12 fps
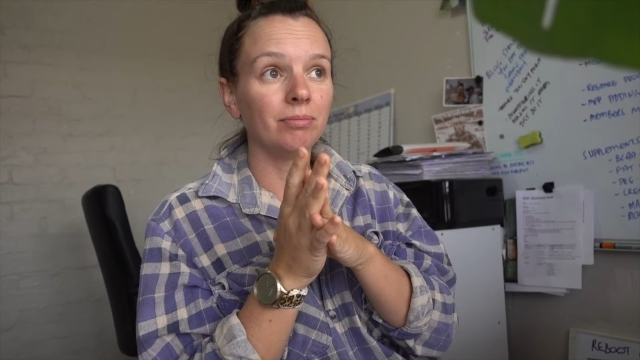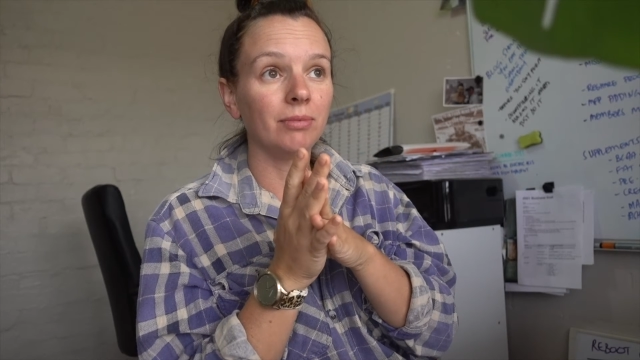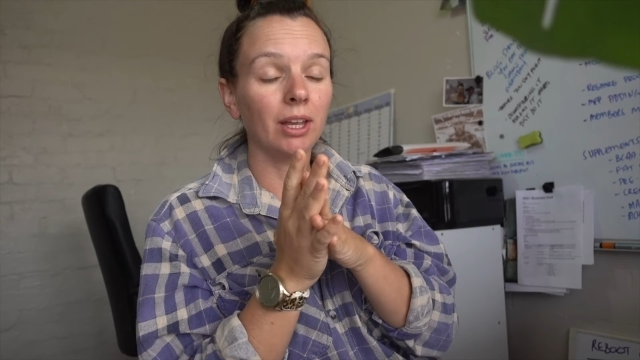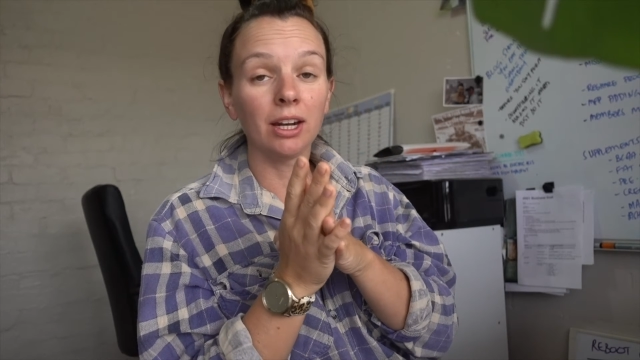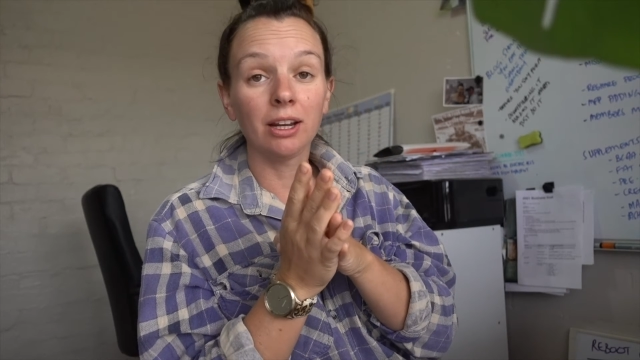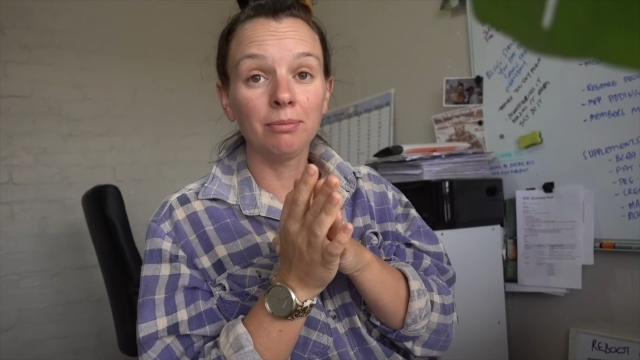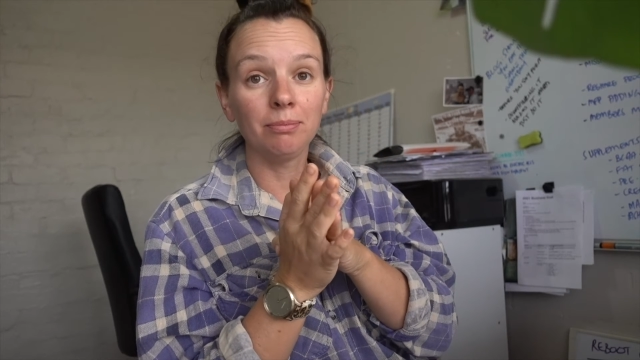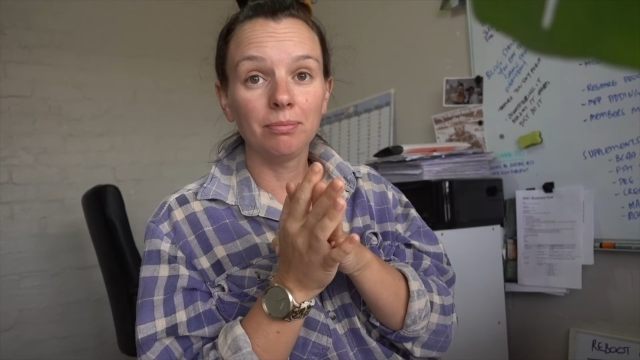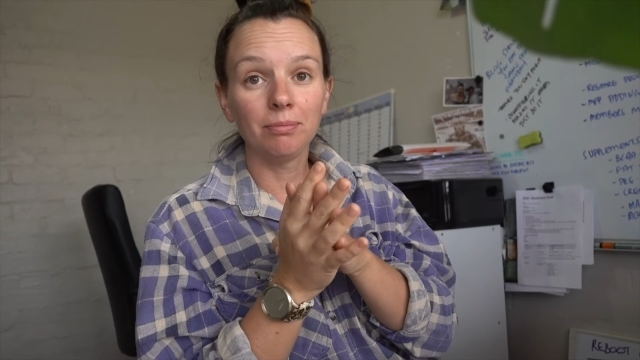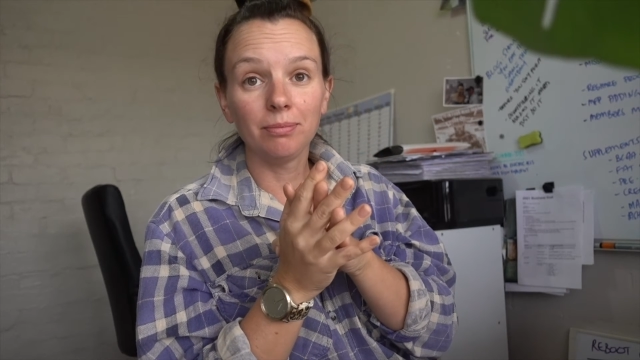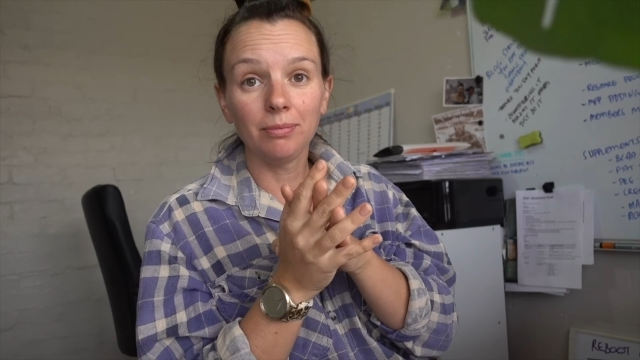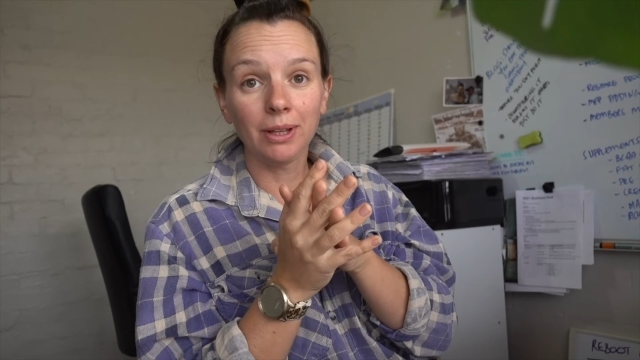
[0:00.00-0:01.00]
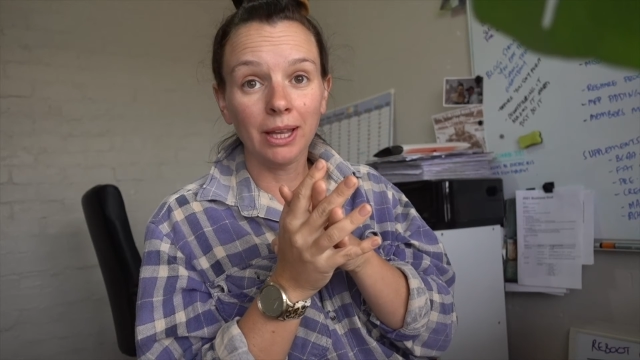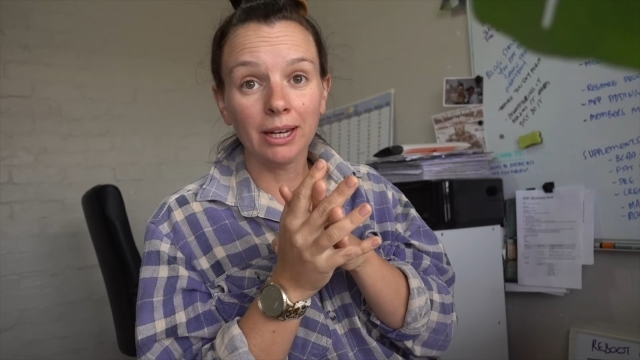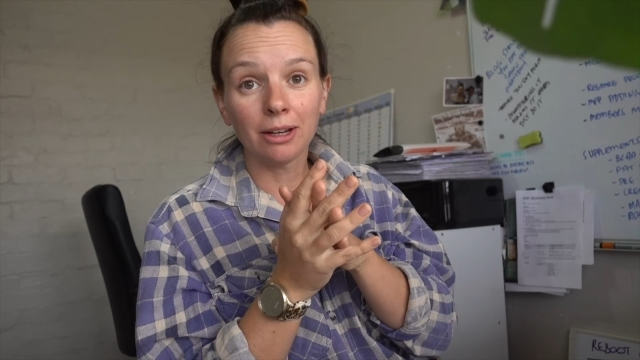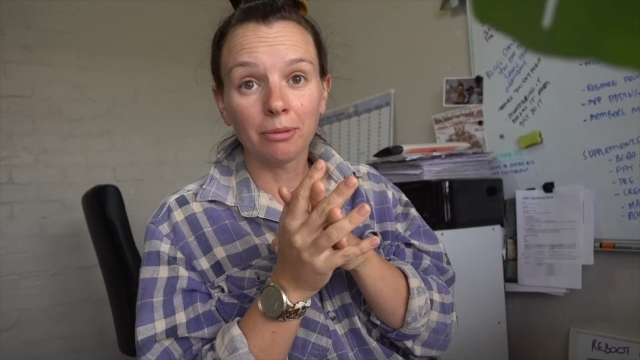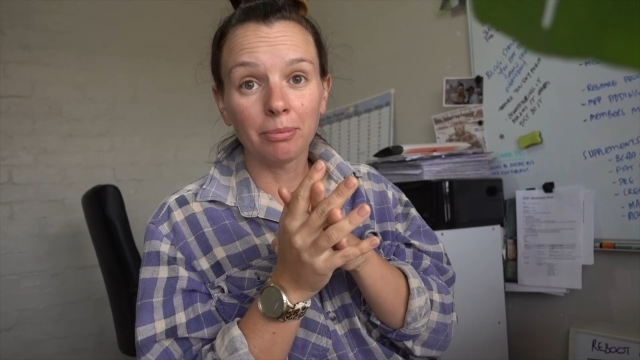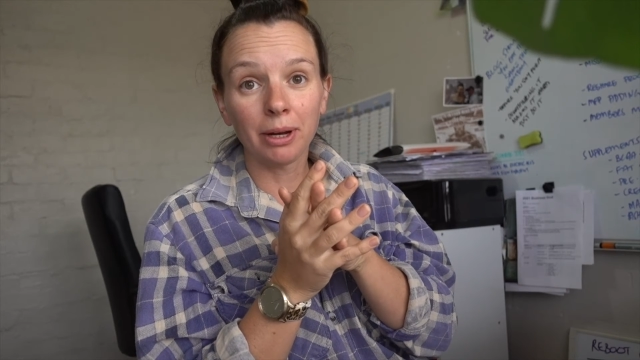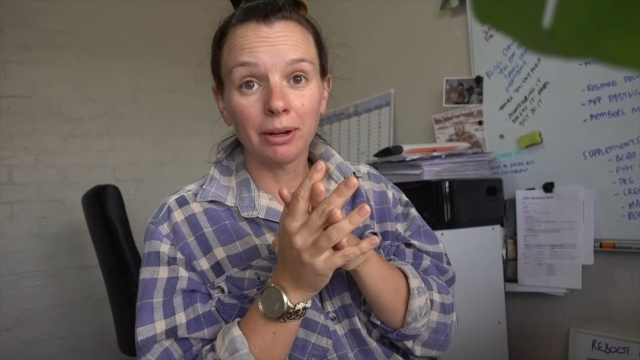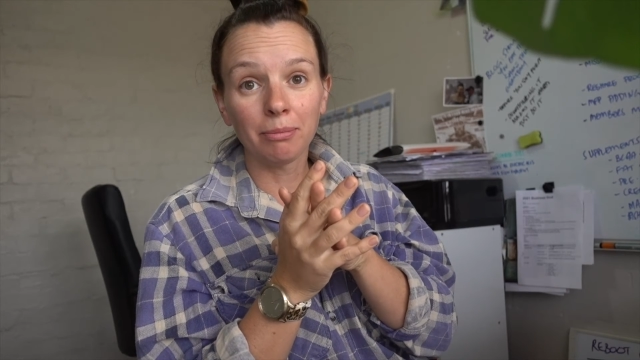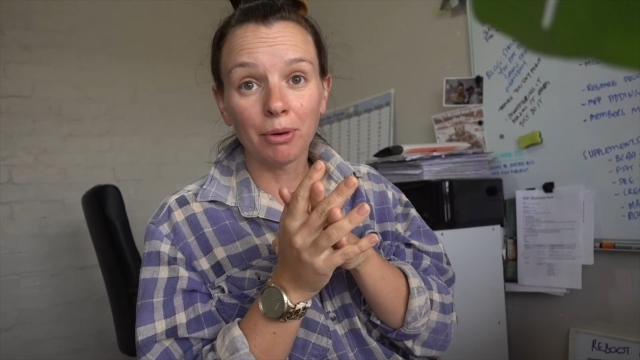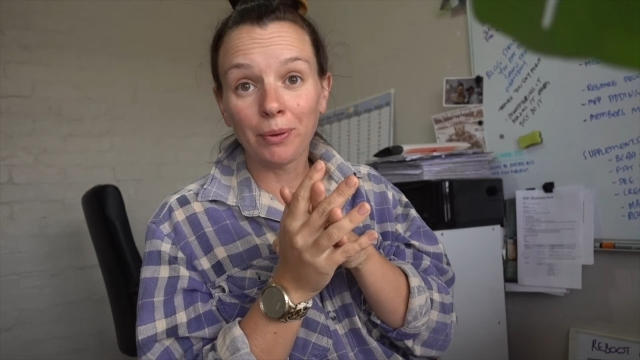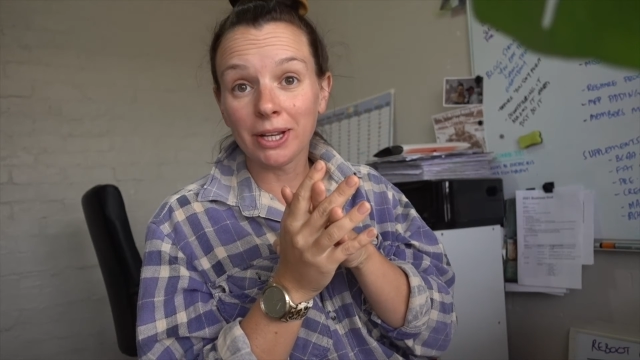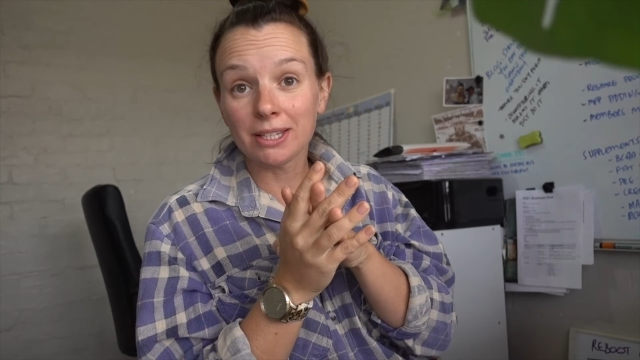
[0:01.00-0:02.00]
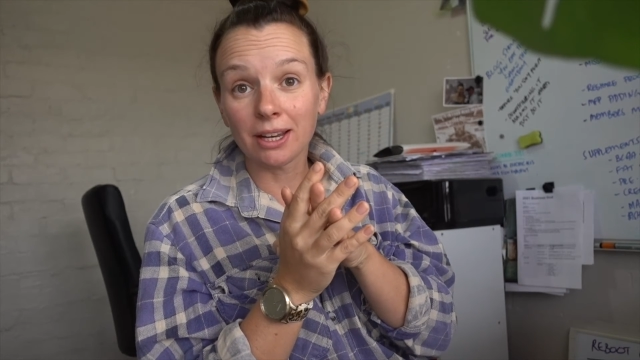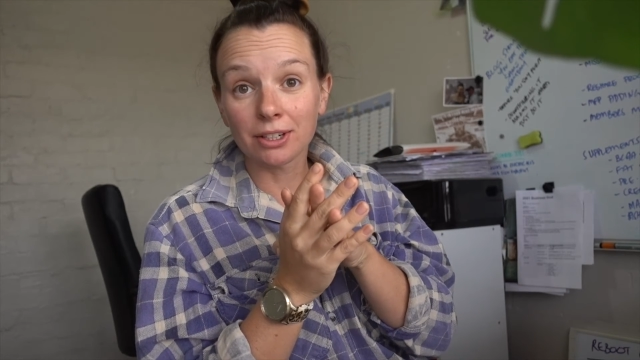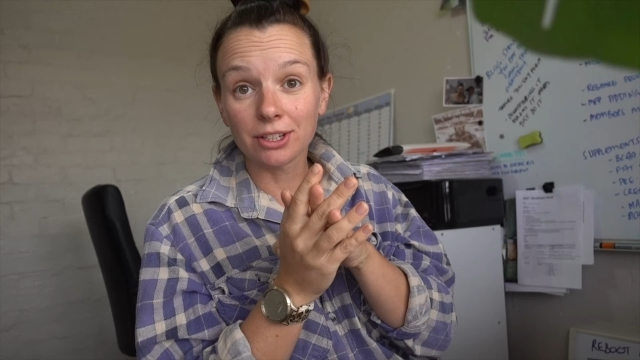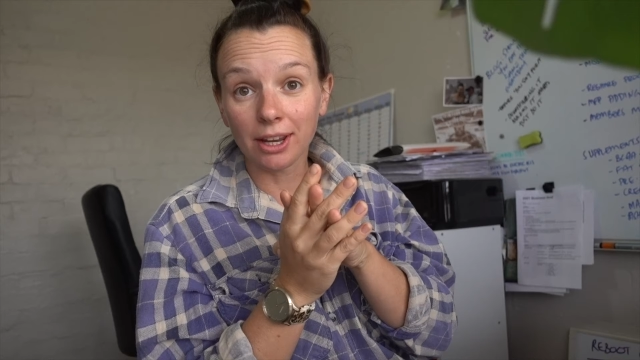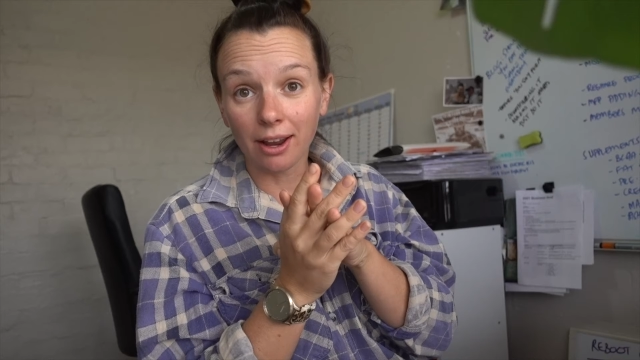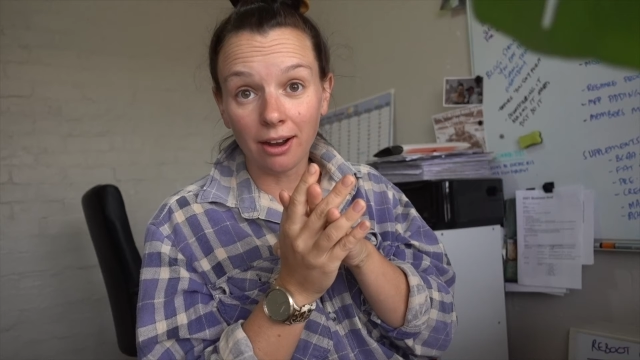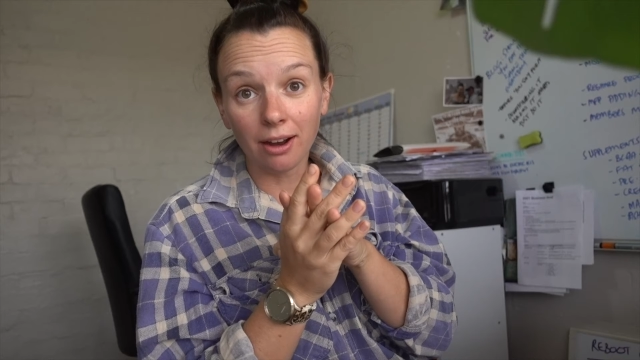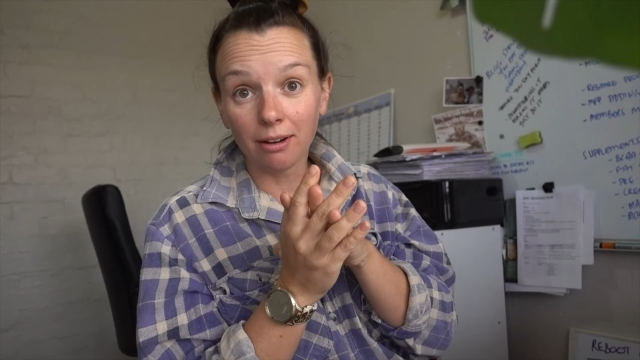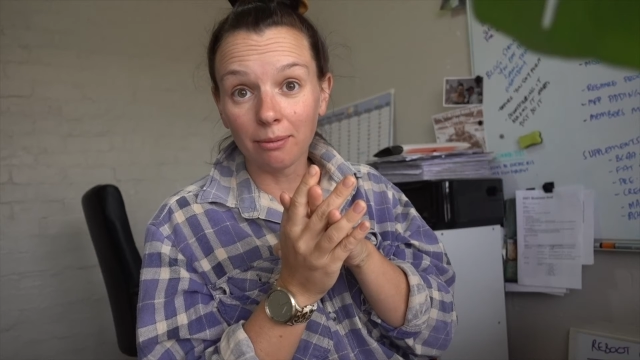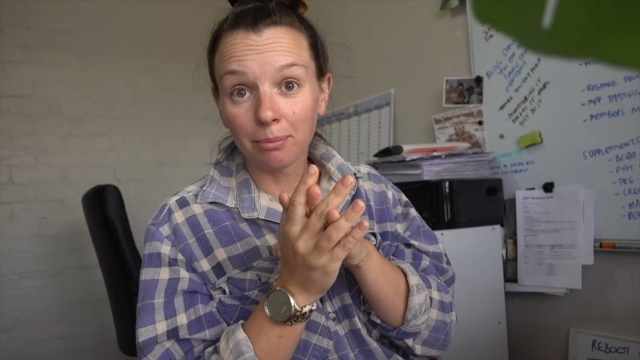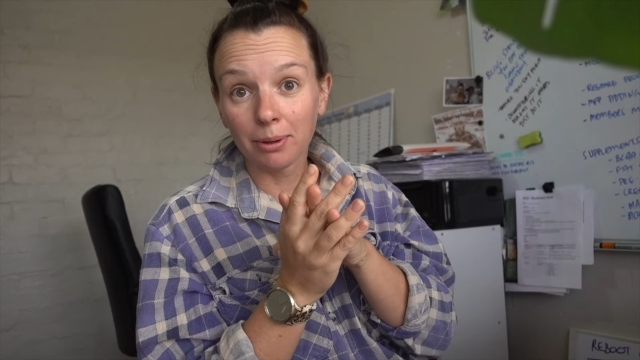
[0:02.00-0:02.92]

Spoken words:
I'm leaner, but my weight's actually up.